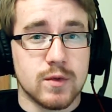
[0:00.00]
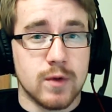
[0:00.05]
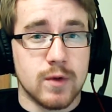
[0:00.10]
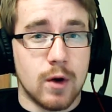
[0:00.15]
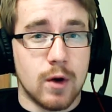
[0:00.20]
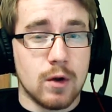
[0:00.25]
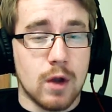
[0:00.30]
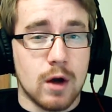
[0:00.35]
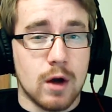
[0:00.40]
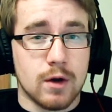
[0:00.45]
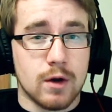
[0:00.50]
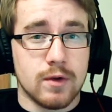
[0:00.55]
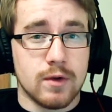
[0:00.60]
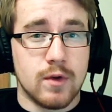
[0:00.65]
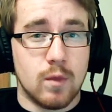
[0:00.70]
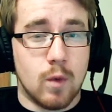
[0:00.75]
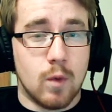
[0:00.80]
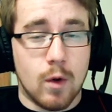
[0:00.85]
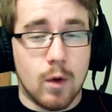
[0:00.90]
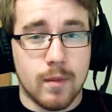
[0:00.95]
no longer the
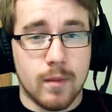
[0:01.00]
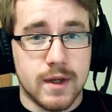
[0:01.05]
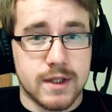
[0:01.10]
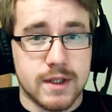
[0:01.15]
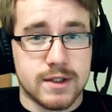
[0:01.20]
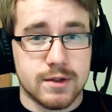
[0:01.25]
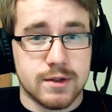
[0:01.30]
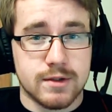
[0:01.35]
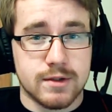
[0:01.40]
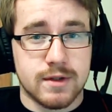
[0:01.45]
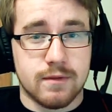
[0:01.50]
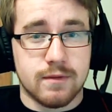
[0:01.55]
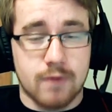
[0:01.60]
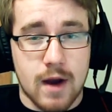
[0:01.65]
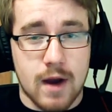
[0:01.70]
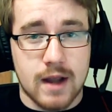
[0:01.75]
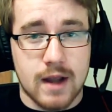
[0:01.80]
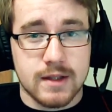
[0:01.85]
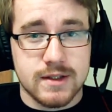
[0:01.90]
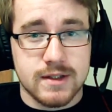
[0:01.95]
war ministers in
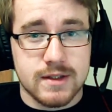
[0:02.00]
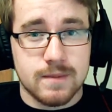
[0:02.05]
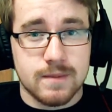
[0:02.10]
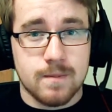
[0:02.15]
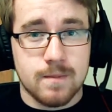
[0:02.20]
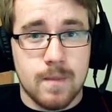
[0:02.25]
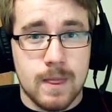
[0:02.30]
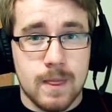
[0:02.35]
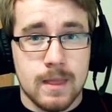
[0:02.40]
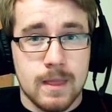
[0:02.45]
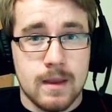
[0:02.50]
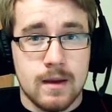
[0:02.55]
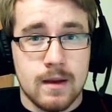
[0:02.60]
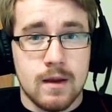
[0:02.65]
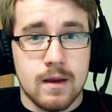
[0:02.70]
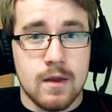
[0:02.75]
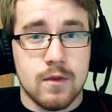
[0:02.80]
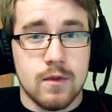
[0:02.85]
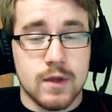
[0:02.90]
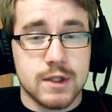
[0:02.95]
France.
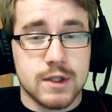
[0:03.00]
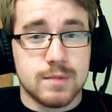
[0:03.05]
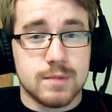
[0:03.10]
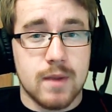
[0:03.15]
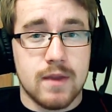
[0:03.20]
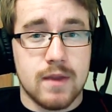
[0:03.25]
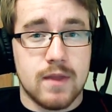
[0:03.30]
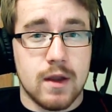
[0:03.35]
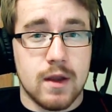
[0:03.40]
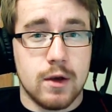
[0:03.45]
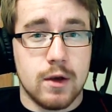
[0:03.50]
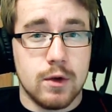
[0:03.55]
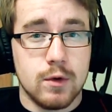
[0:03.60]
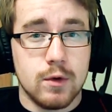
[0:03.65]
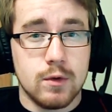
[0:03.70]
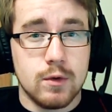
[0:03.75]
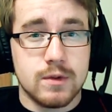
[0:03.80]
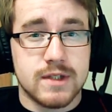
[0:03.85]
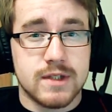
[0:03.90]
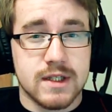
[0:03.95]
This meant that
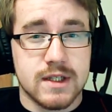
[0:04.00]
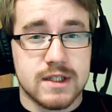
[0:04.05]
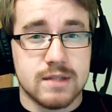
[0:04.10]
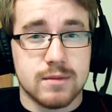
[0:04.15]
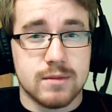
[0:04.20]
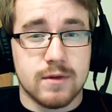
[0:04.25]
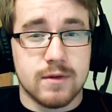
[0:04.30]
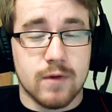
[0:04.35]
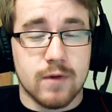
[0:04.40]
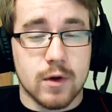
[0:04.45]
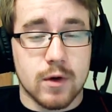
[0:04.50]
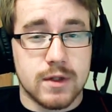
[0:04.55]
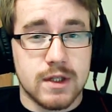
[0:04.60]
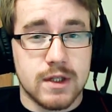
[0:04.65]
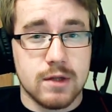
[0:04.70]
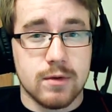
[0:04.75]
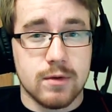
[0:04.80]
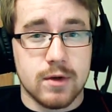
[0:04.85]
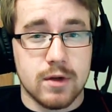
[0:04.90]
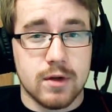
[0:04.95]
new systems of
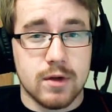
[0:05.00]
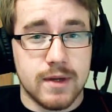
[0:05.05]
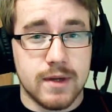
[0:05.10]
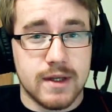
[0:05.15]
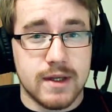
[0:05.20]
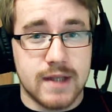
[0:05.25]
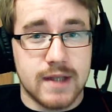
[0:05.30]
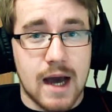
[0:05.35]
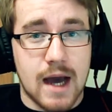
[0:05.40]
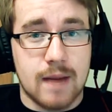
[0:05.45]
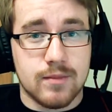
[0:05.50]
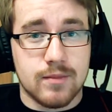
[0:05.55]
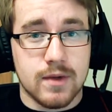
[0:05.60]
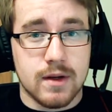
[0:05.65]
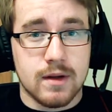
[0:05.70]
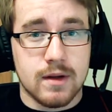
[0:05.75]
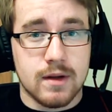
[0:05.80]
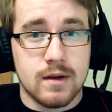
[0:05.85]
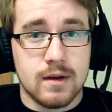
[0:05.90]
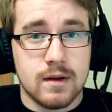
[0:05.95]
artillery could be
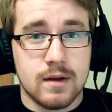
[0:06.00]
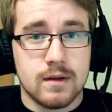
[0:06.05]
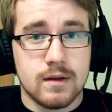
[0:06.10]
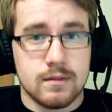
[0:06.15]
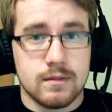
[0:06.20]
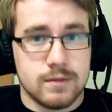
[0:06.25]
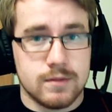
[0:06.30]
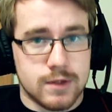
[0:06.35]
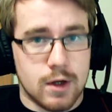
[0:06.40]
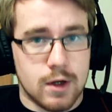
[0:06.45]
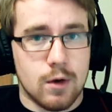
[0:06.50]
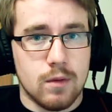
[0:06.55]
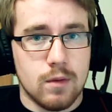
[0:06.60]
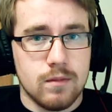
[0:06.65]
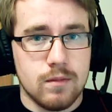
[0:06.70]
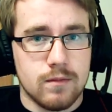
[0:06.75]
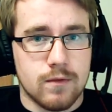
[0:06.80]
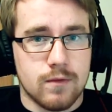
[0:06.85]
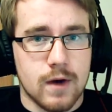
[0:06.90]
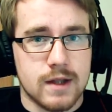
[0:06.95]
adopted. So,
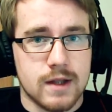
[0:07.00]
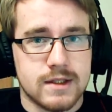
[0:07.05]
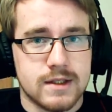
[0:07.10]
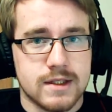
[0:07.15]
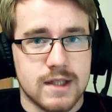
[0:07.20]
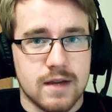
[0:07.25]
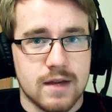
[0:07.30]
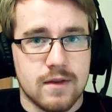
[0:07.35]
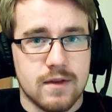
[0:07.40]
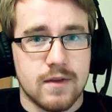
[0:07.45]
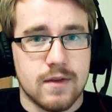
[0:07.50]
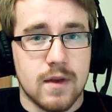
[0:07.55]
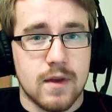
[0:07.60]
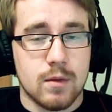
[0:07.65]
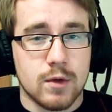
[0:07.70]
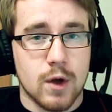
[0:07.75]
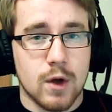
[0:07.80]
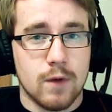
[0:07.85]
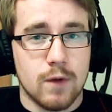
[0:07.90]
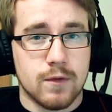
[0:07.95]
France decided that they
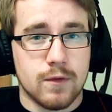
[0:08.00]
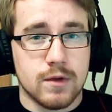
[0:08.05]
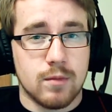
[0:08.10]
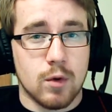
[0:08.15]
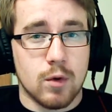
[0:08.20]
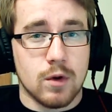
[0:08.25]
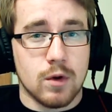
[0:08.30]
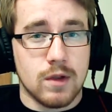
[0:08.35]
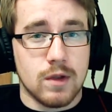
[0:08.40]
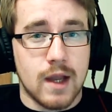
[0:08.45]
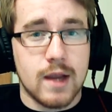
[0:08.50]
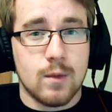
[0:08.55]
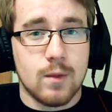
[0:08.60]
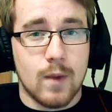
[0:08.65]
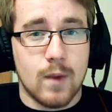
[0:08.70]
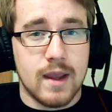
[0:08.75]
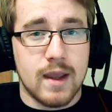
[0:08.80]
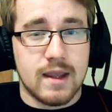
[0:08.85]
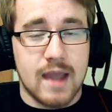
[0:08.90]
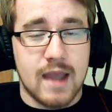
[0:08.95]
would go for the more
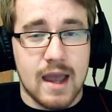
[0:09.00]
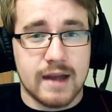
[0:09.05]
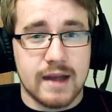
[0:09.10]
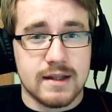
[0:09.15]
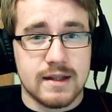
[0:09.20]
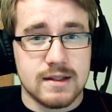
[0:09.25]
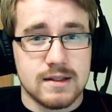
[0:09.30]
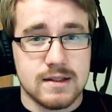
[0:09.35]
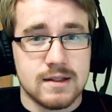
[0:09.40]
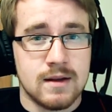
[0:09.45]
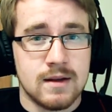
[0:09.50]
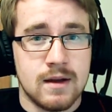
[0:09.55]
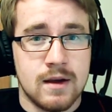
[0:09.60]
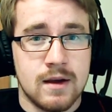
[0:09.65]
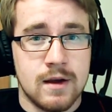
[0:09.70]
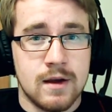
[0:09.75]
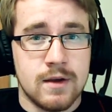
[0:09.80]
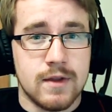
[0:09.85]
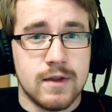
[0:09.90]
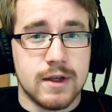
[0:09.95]
lightweight cannons.
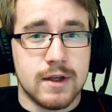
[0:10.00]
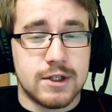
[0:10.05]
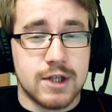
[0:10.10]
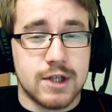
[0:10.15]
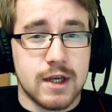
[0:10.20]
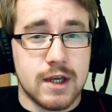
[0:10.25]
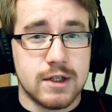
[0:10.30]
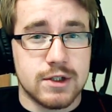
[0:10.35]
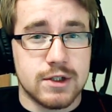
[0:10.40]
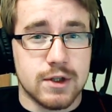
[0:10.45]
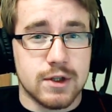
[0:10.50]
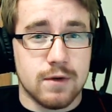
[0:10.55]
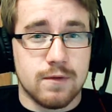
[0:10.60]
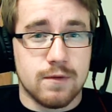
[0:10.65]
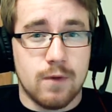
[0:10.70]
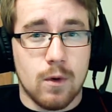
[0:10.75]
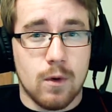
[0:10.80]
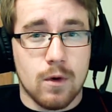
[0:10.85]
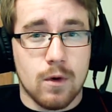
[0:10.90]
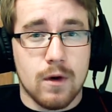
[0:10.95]
They changed their
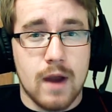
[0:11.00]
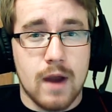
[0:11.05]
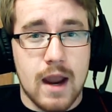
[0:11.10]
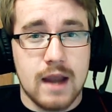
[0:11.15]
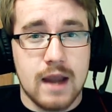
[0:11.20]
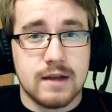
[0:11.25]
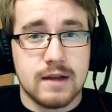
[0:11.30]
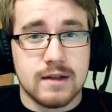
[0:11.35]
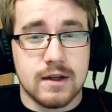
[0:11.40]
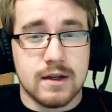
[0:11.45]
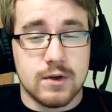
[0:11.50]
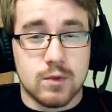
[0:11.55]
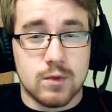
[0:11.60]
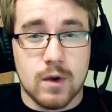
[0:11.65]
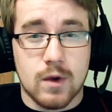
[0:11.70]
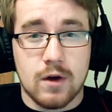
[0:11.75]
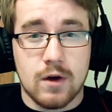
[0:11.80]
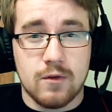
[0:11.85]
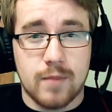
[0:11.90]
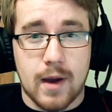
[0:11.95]
4, 8, and
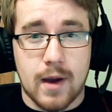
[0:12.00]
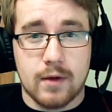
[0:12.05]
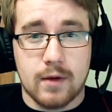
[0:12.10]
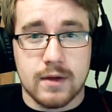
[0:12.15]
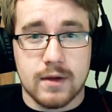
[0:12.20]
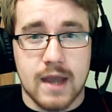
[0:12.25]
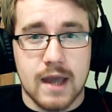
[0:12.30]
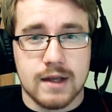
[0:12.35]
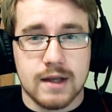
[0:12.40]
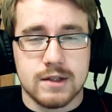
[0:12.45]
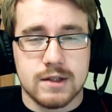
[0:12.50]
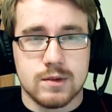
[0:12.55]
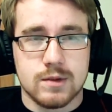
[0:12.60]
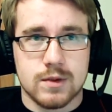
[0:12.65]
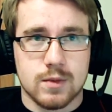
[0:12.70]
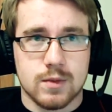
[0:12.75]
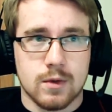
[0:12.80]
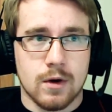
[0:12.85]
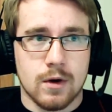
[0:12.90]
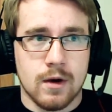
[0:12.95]
12-pound cannons,
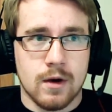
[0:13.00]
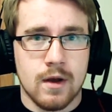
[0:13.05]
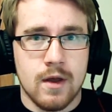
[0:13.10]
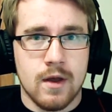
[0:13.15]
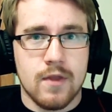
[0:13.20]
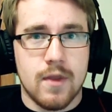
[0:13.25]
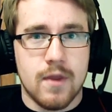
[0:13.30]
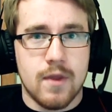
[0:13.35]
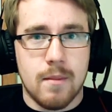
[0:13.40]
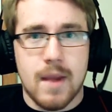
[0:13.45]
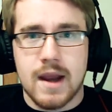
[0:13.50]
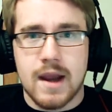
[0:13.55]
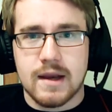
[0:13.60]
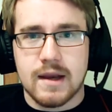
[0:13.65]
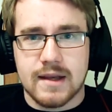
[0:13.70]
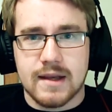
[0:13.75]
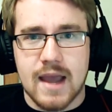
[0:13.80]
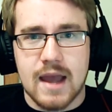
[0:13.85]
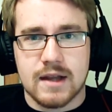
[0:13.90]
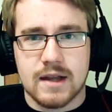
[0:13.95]
which were the main
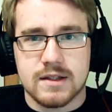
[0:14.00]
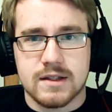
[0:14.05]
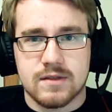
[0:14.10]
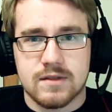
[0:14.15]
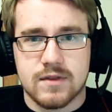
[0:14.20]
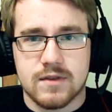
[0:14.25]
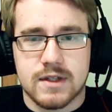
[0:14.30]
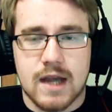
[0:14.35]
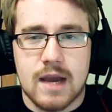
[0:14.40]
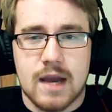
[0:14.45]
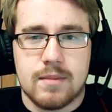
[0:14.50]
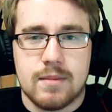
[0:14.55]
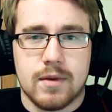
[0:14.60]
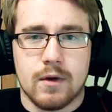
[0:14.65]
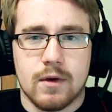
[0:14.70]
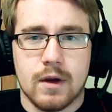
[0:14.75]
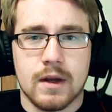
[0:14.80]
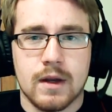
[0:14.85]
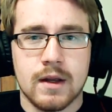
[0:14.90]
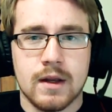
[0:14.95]
cannons of the time
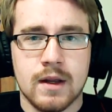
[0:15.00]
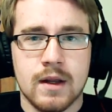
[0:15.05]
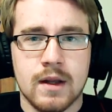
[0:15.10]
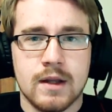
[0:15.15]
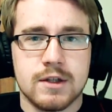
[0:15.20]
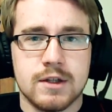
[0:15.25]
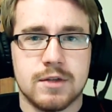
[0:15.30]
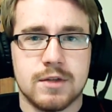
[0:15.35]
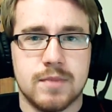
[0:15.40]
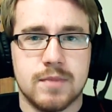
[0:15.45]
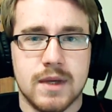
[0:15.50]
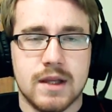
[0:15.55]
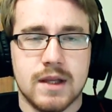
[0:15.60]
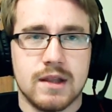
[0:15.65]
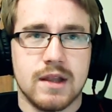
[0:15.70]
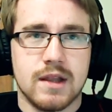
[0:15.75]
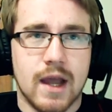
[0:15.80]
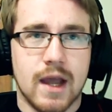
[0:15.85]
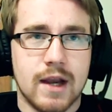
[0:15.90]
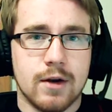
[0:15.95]
period, to be
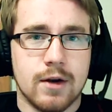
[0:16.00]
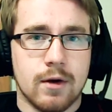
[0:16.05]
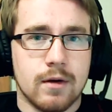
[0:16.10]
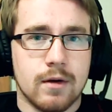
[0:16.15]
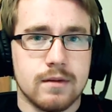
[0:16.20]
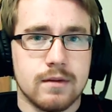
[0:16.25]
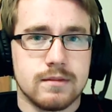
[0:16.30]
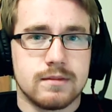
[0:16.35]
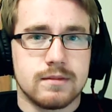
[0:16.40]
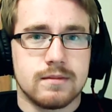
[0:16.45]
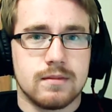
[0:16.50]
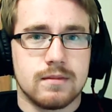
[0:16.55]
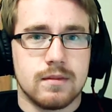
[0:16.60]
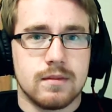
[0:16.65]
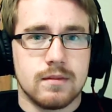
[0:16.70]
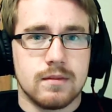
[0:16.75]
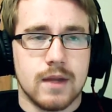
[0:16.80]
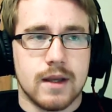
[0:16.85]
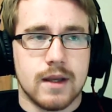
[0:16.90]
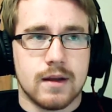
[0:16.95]
lighter,
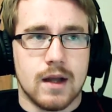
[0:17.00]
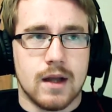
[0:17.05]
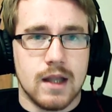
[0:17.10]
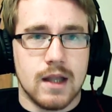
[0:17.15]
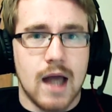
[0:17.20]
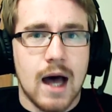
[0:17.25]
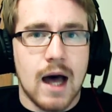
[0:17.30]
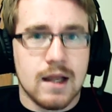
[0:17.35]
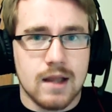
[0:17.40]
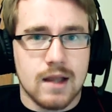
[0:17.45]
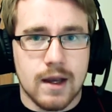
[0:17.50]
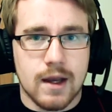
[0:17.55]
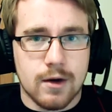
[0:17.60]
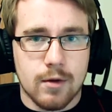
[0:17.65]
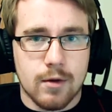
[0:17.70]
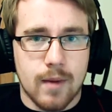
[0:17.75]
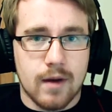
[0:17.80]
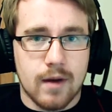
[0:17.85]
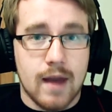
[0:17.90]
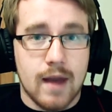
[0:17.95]
like a lot lighter,
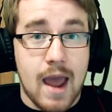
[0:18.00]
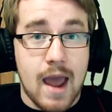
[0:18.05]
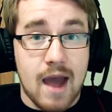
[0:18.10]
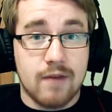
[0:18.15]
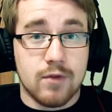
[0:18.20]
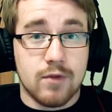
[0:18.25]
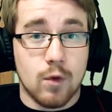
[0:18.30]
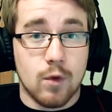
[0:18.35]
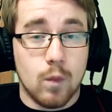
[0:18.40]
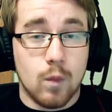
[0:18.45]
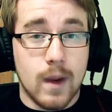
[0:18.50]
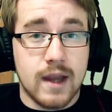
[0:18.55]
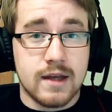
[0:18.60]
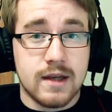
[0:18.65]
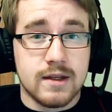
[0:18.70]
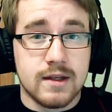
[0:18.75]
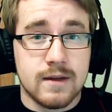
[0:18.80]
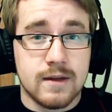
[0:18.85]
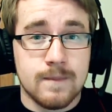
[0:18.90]
about half the weight.